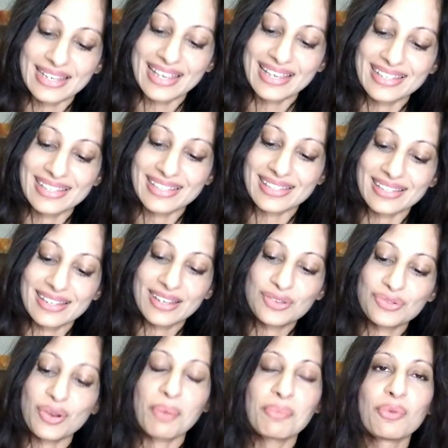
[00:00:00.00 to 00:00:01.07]
is,
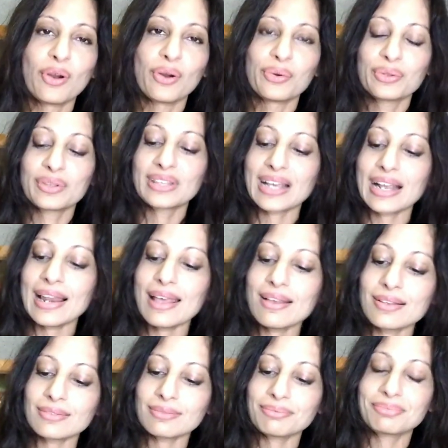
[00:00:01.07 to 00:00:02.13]
drumroll, the,
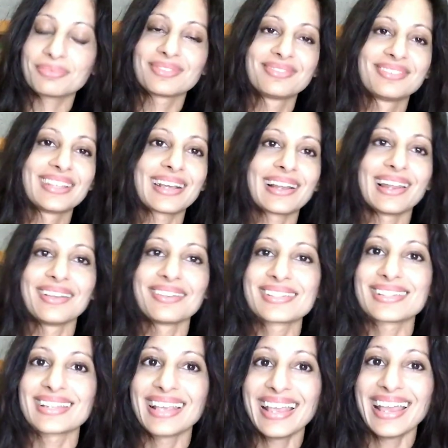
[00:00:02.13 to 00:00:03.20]
Cl the
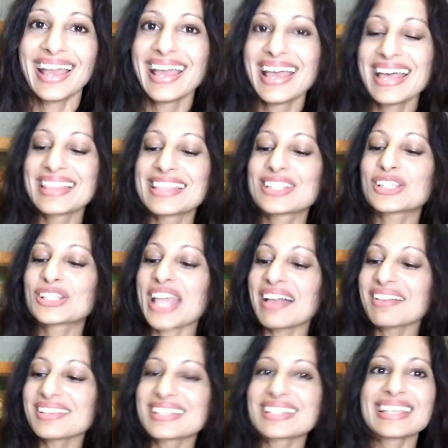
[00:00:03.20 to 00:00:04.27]
Chelsea, the
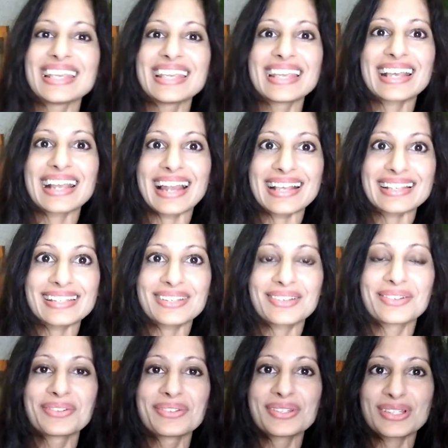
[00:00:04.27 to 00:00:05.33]
Chelsea
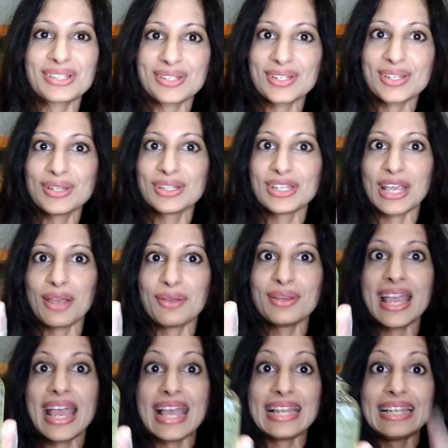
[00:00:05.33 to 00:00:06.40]
Classical Studio
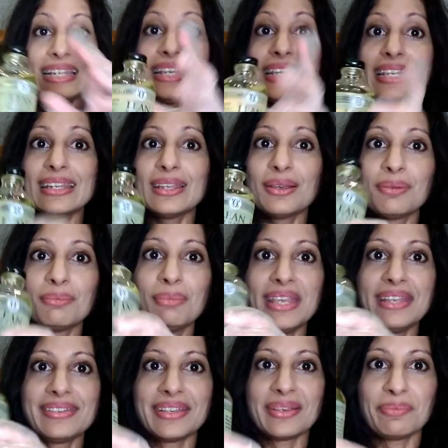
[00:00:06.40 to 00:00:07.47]
Lean
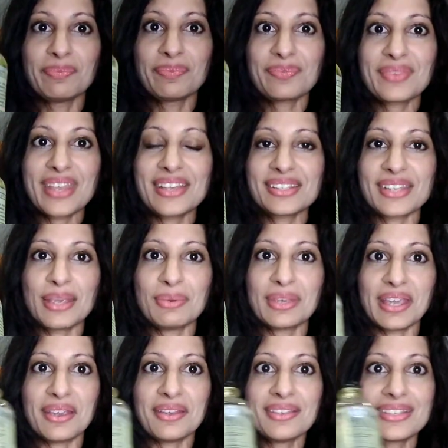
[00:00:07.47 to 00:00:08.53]
Medium. So here
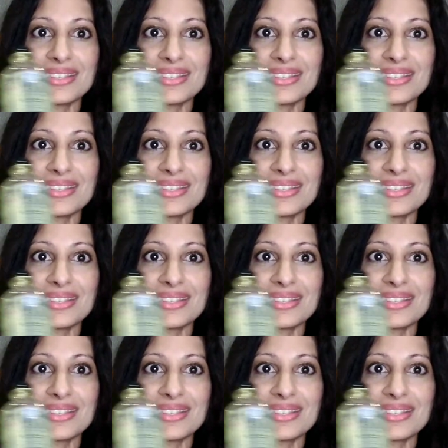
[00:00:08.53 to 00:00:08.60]
we go,